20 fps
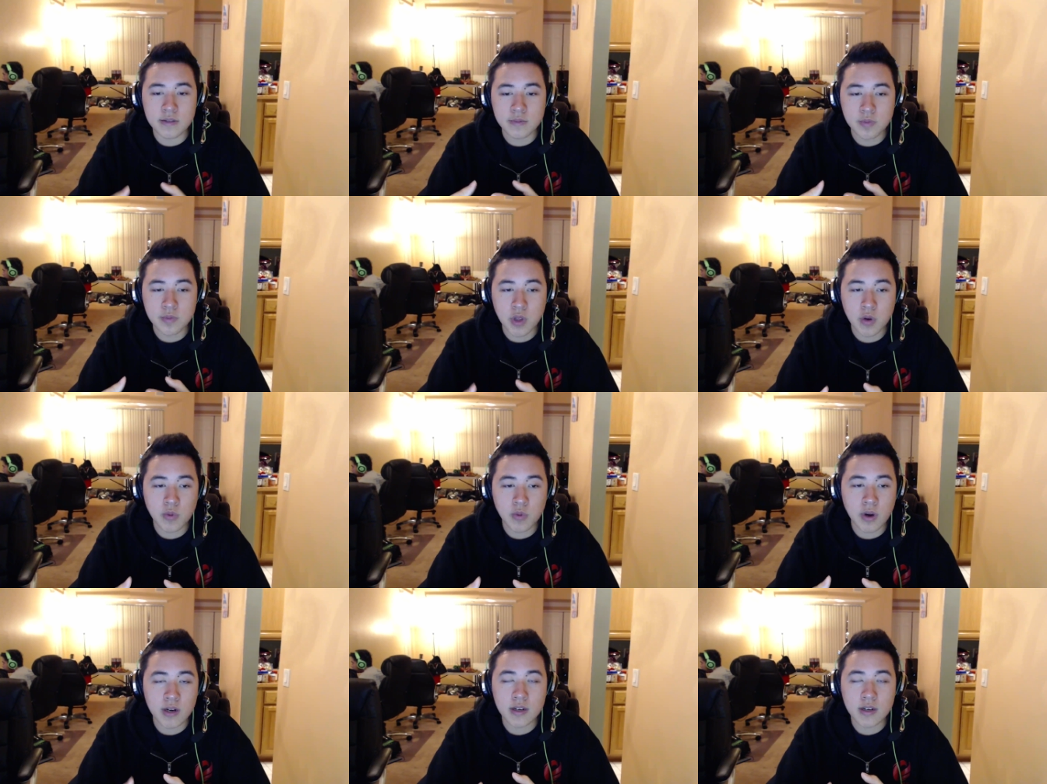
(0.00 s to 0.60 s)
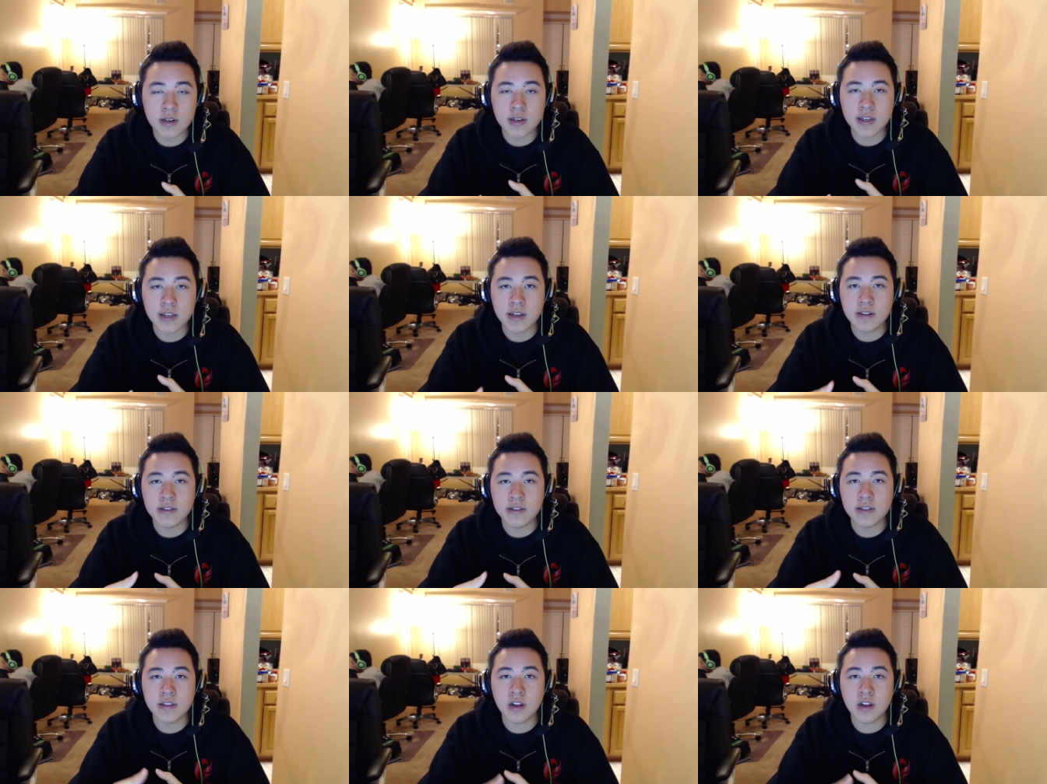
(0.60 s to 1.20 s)
Bloodwater here
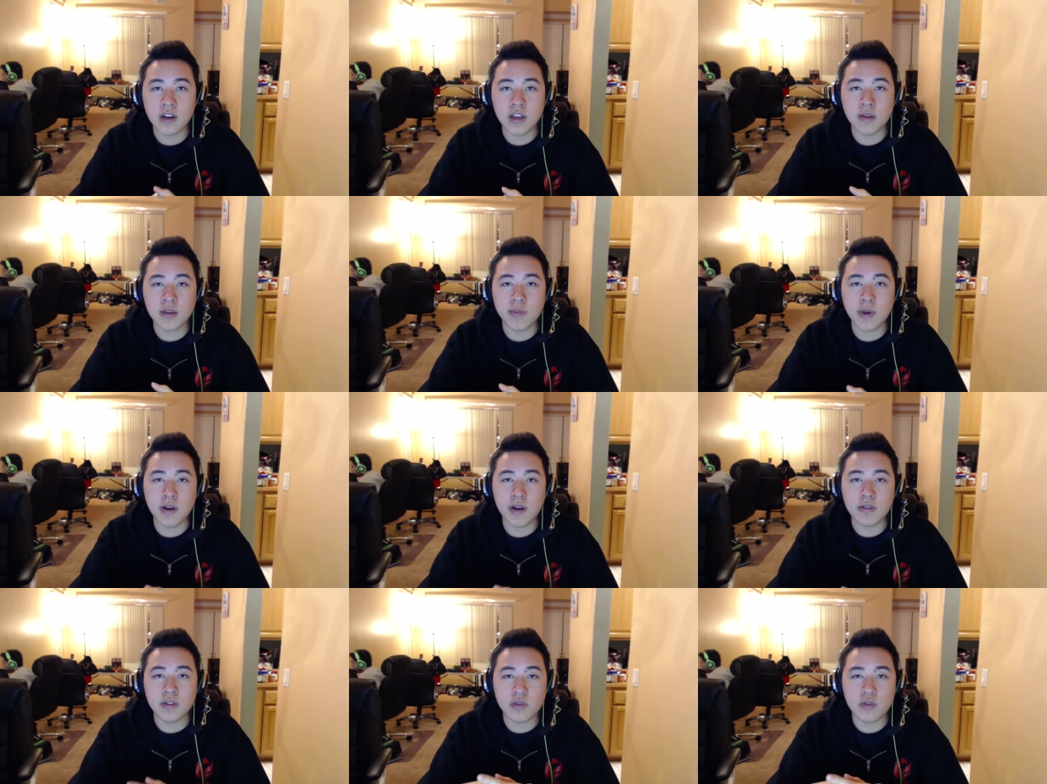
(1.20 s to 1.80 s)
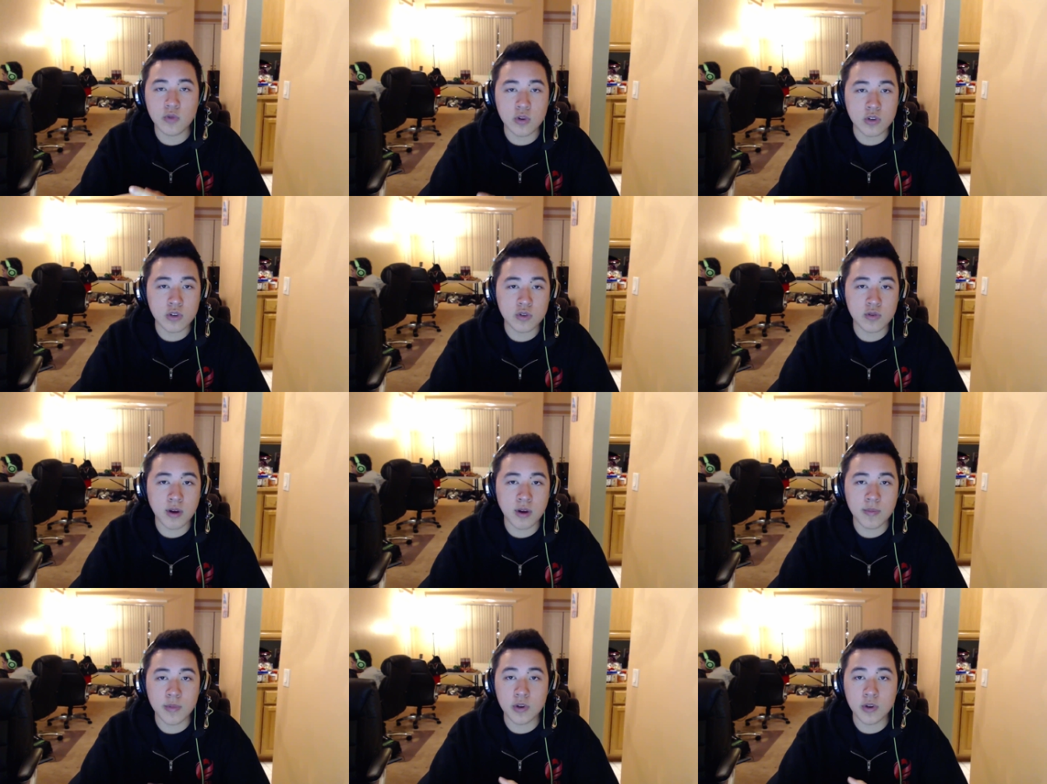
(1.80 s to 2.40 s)
is talking about the role
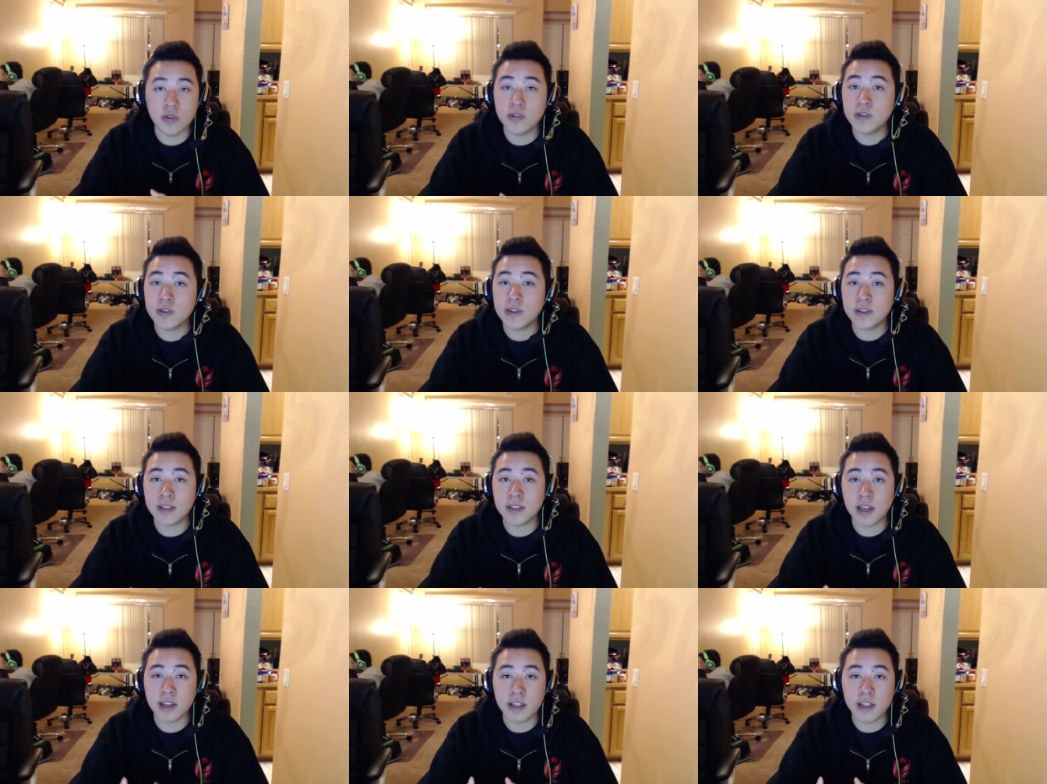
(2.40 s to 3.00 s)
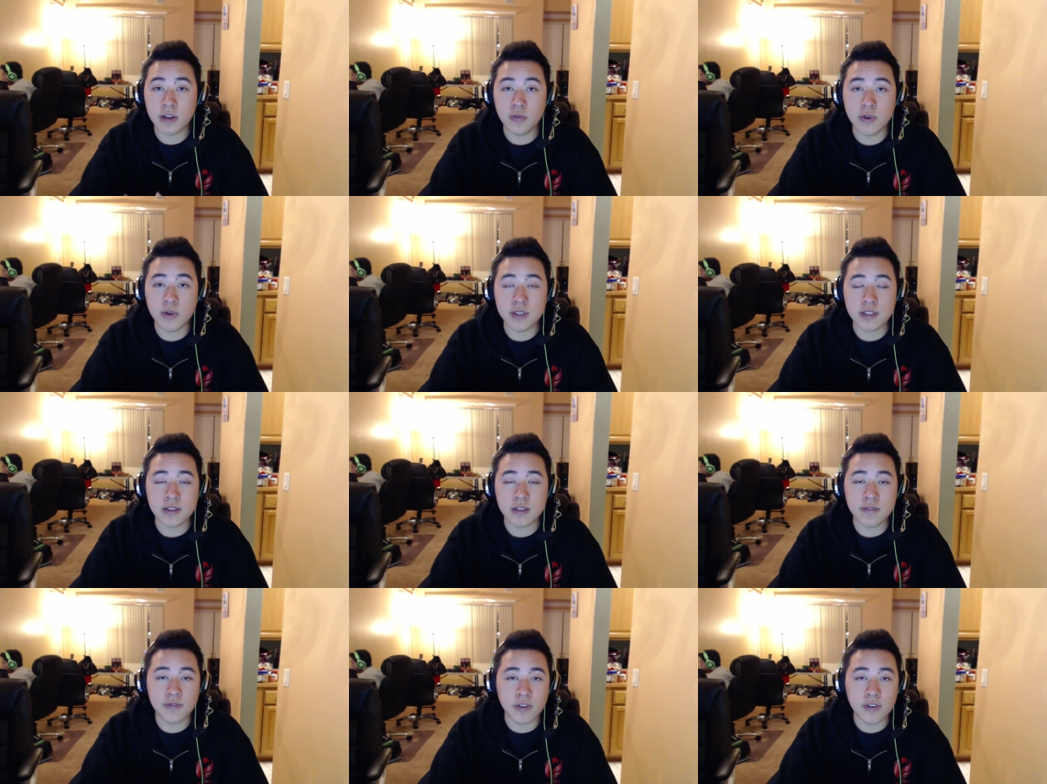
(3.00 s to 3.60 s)
swap and who his idea was
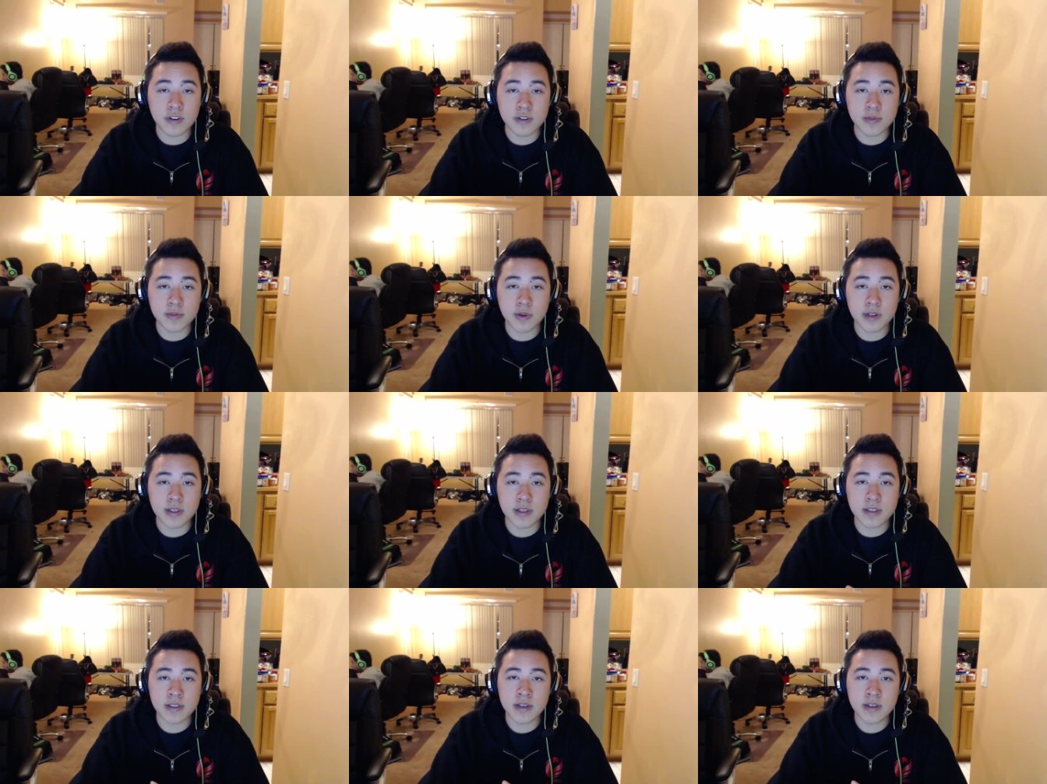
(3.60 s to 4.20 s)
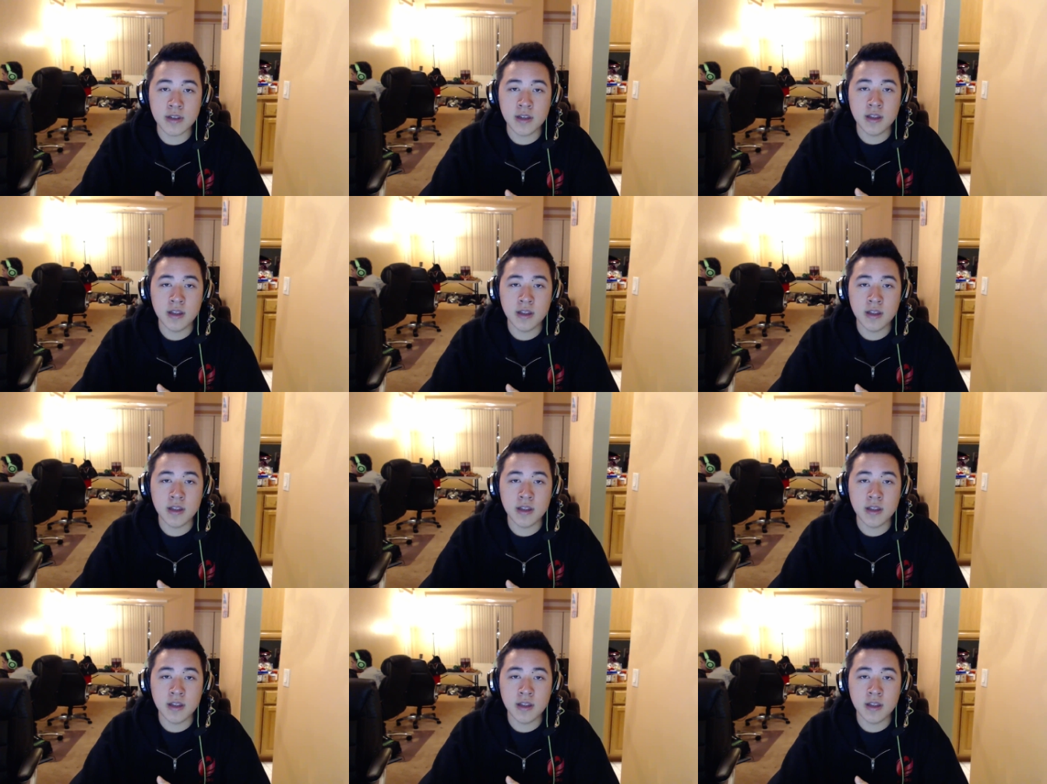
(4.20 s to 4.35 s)
in the first place.